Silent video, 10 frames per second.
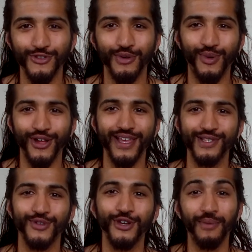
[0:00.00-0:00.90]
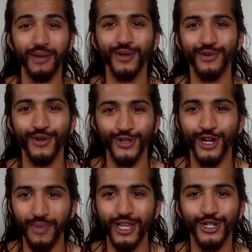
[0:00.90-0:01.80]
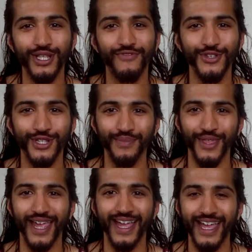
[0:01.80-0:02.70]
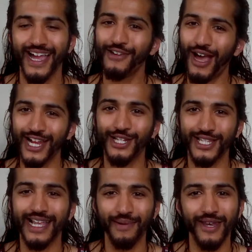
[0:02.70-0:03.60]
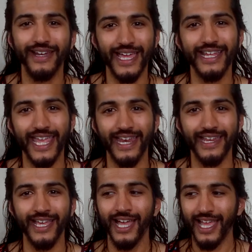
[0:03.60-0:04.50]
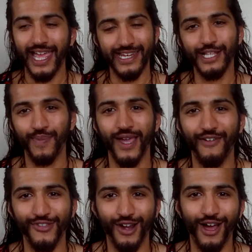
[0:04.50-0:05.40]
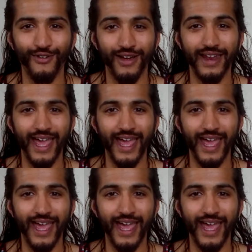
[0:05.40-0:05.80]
The point is, when you commit yourself to something and you actually stay committed and dedicated, it does pay off in the long run.